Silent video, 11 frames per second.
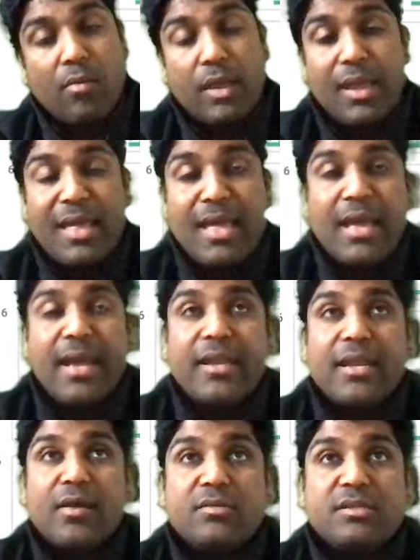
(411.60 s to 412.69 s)
Okay, and
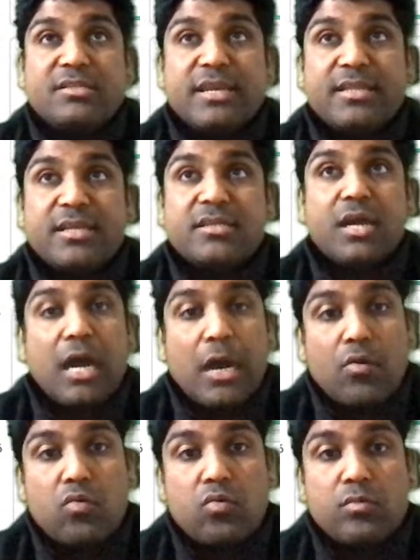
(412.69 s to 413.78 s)
now they're saying that
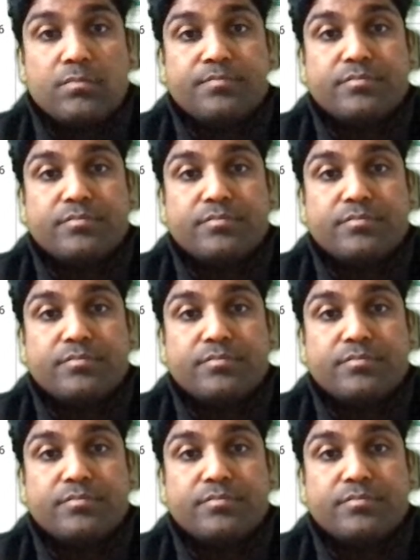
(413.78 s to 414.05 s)
how